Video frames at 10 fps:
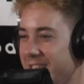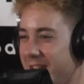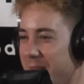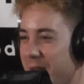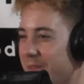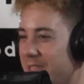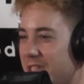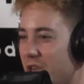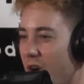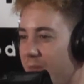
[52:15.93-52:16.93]
Something with the
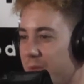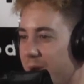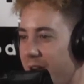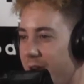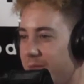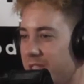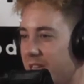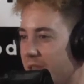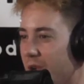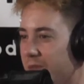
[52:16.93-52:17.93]
software. It was
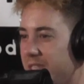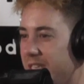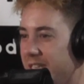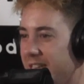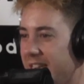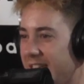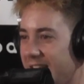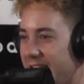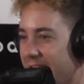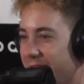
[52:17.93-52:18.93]
like load CD.
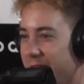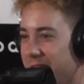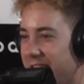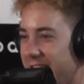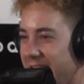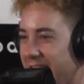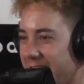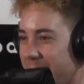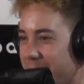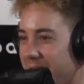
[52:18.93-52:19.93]
It
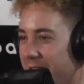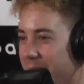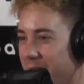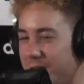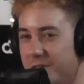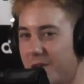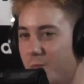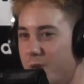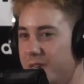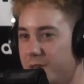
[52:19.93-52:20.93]
kept telling me it was
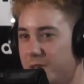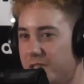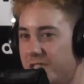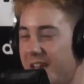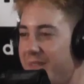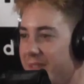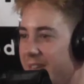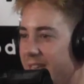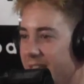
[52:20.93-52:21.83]
on Windows 7.